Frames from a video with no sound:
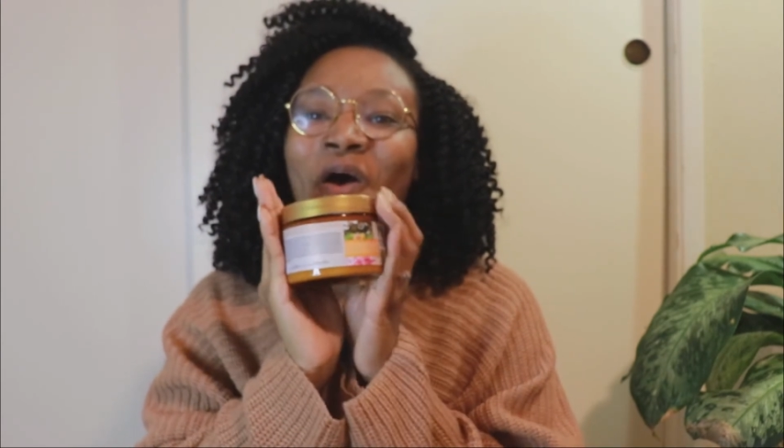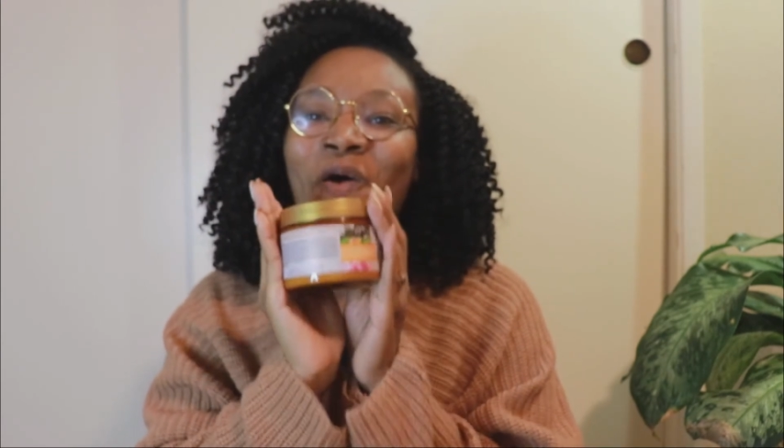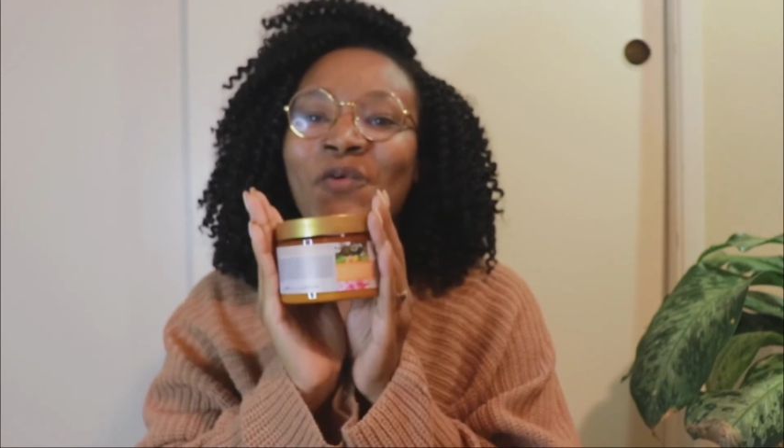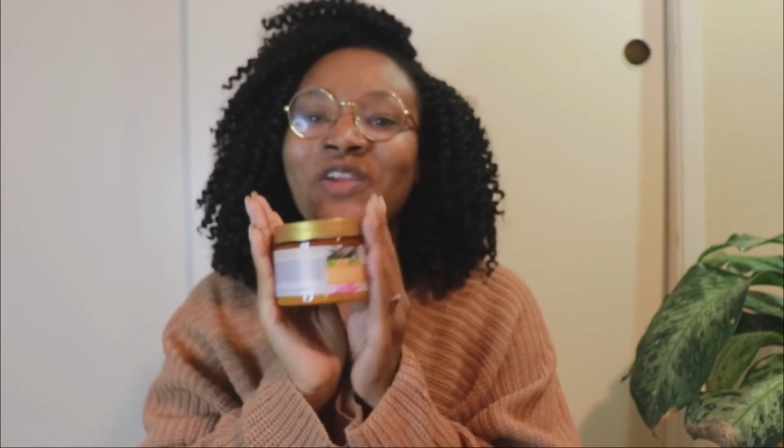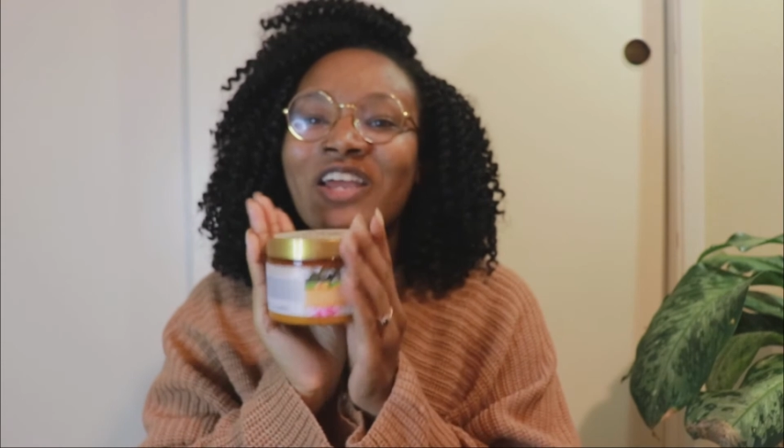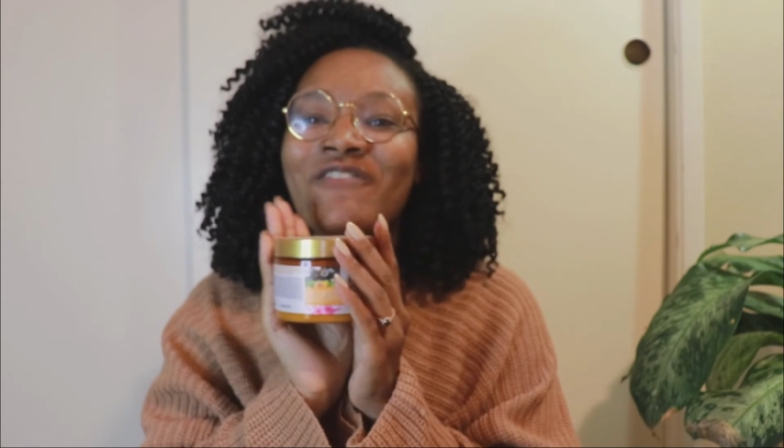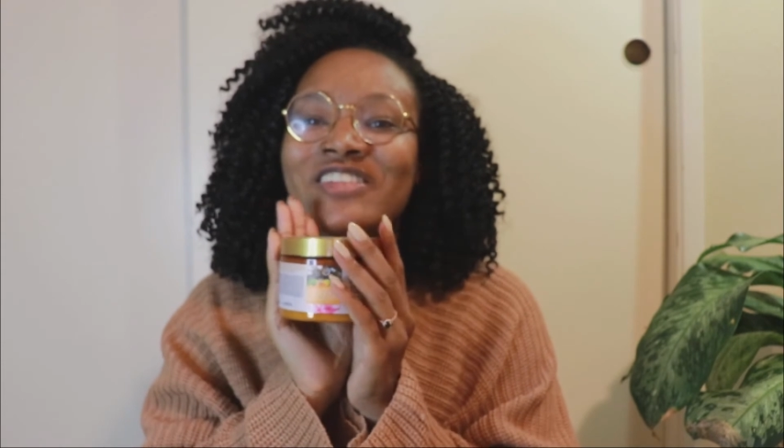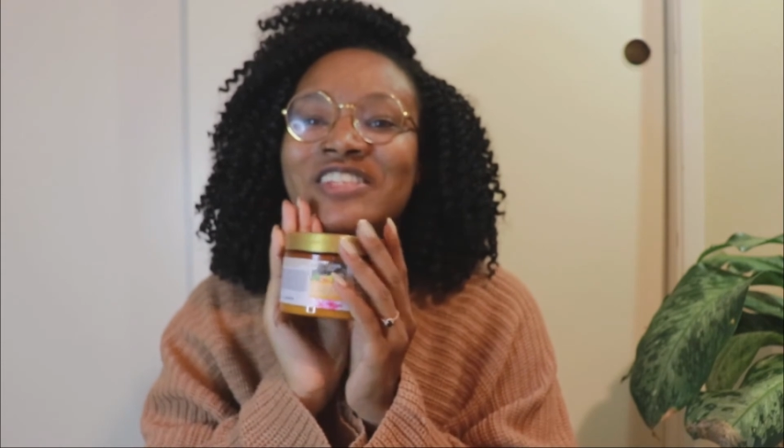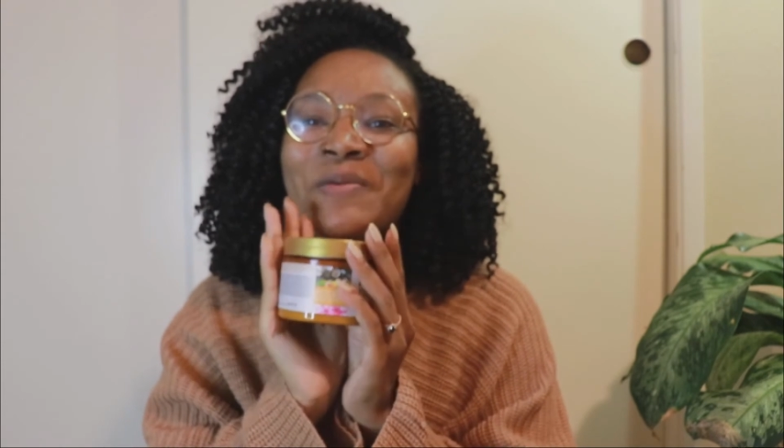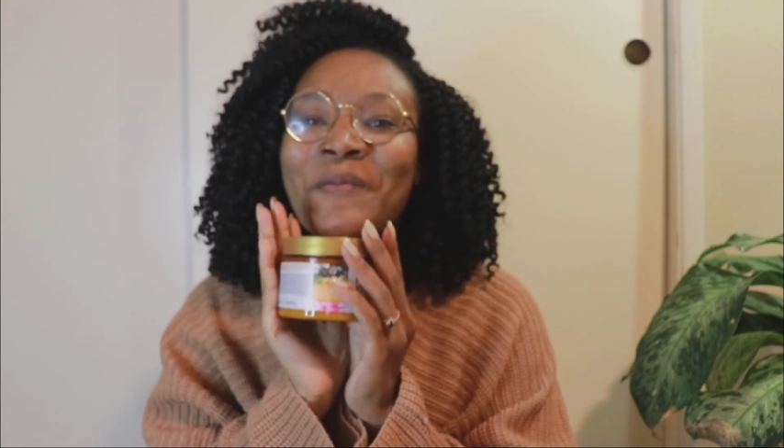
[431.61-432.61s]
Only if
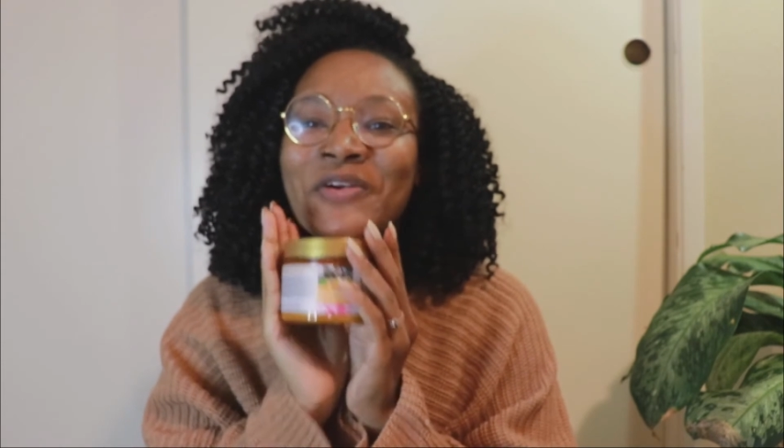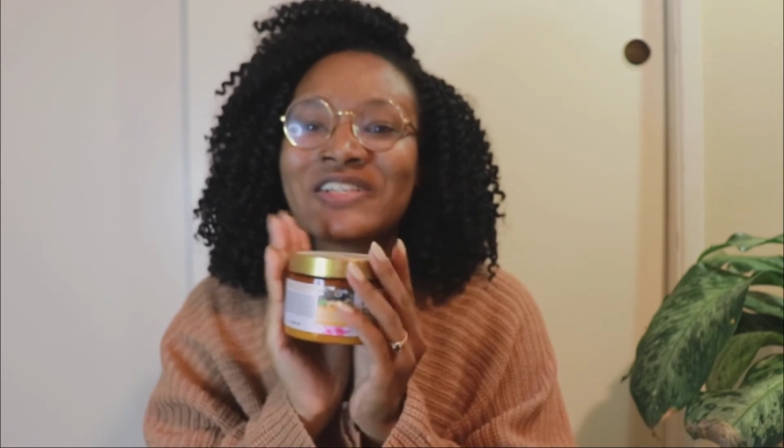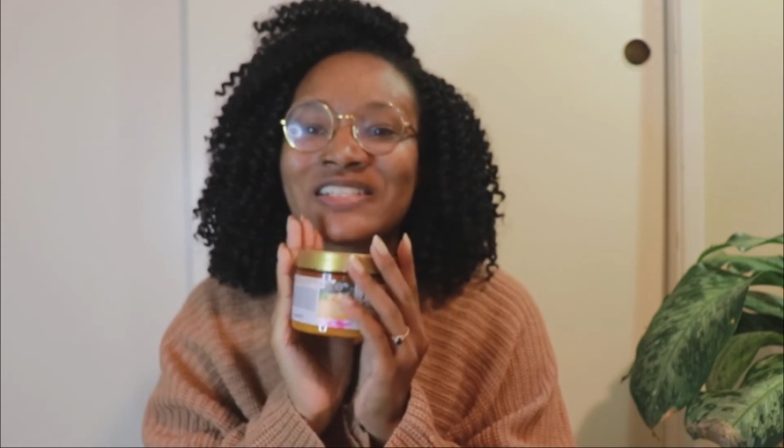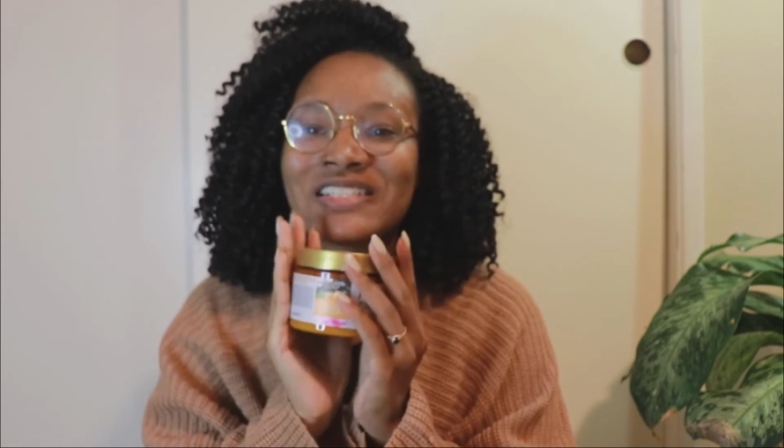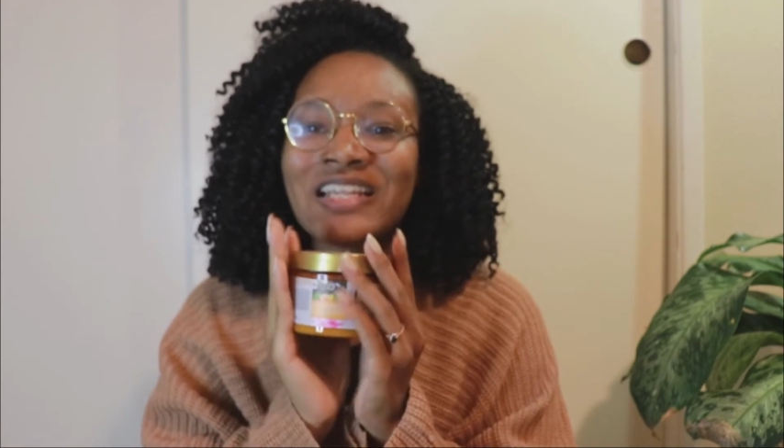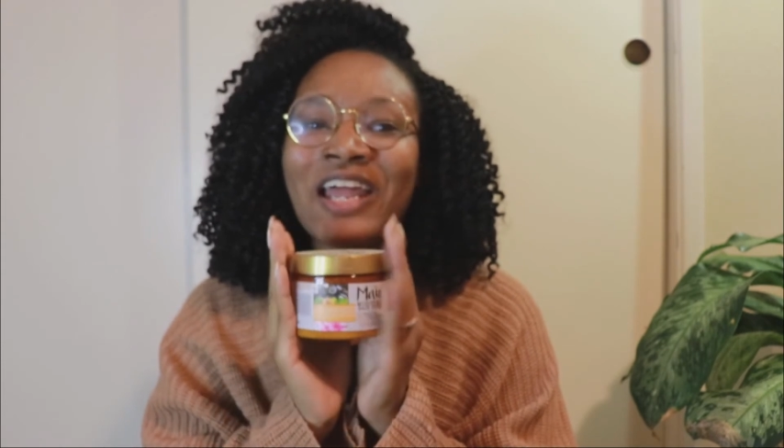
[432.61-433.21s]
it's an emergency,